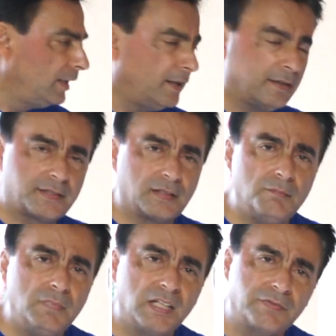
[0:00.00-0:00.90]
It's a
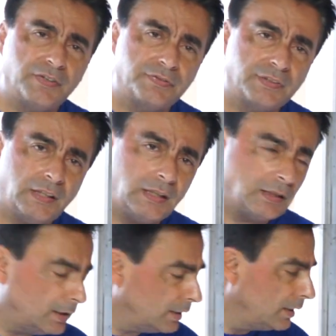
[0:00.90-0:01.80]
MiG-15,
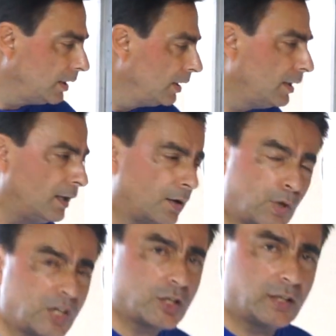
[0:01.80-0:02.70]
a
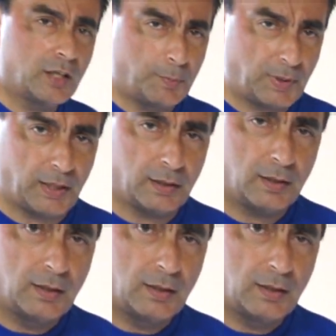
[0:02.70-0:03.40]
Russian airplane.